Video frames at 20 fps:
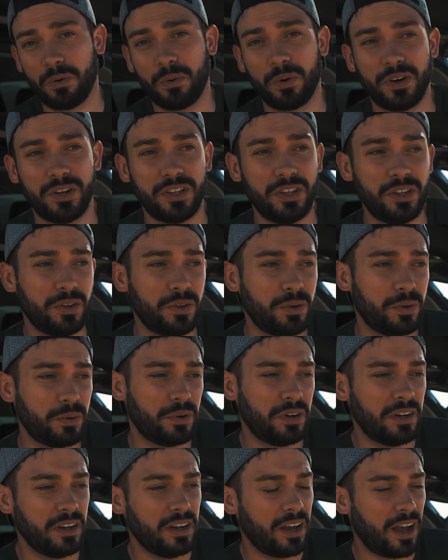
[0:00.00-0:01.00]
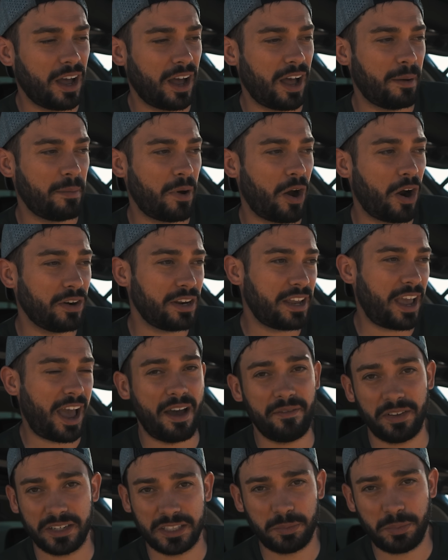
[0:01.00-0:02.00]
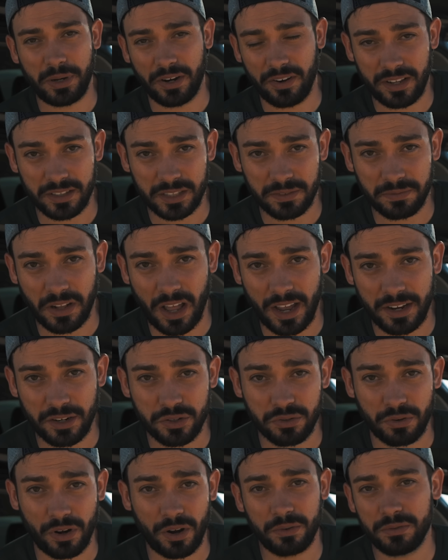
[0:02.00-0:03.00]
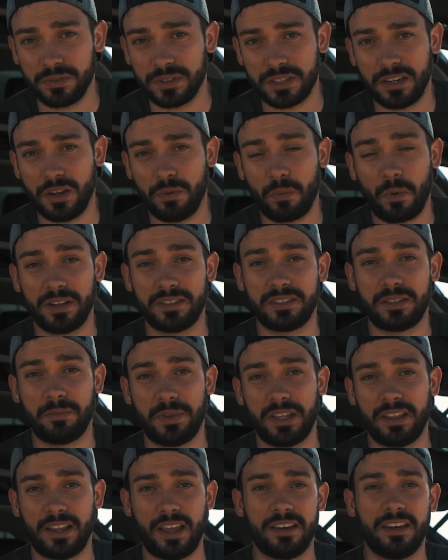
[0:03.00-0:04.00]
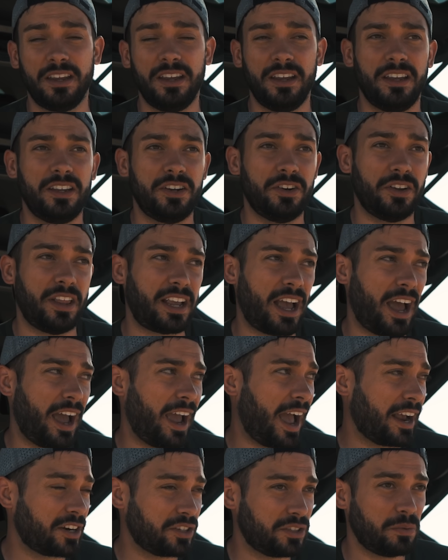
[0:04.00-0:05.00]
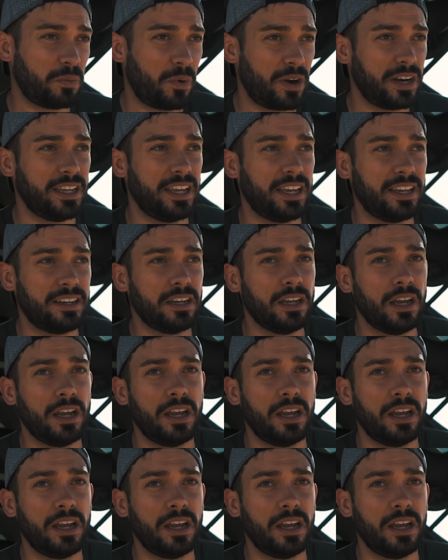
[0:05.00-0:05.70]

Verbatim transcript: or you already have experience flying drones and you want something that you're like, I actually want to get